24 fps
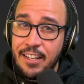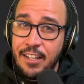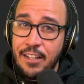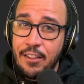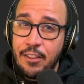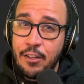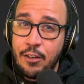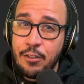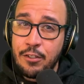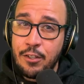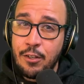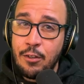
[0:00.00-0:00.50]

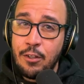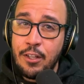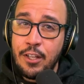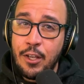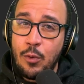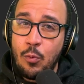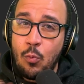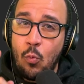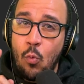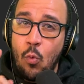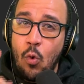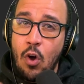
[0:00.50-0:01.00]
there's only
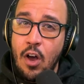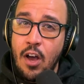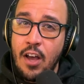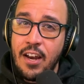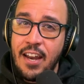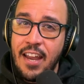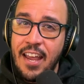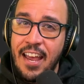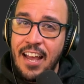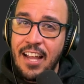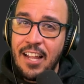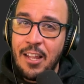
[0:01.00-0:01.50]
one
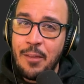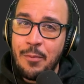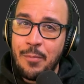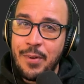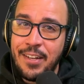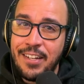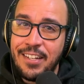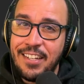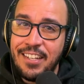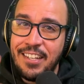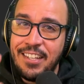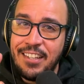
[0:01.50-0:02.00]

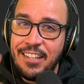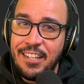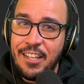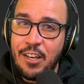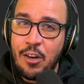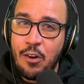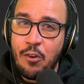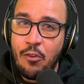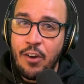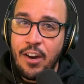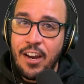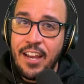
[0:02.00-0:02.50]
element in the
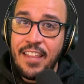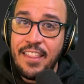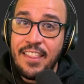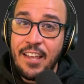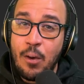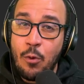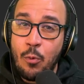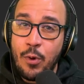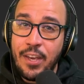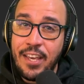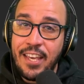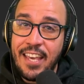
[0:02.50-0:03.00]
array
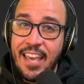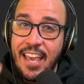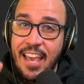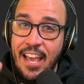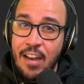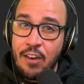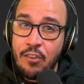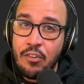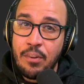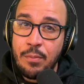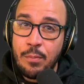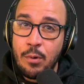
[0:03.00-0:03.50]
that we
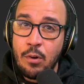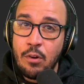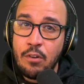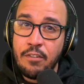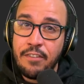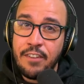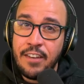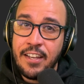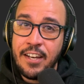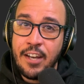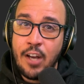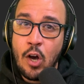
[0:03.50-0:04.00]
can remove
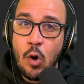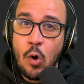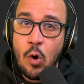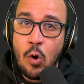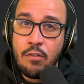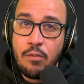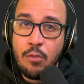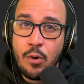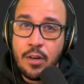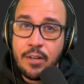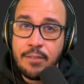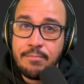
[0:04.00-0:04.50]
in O
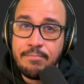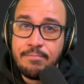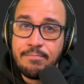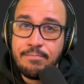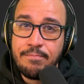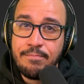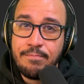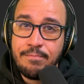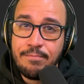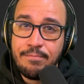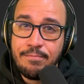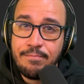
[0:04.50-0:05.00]
of 1.
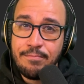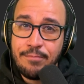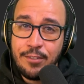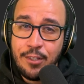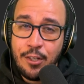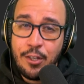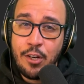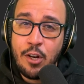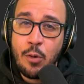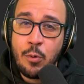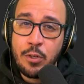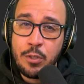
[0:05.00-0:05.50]
Do
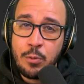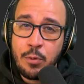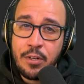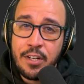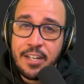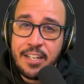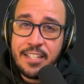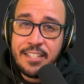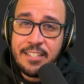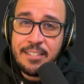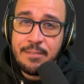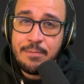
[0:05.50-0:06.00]
you know which one it is?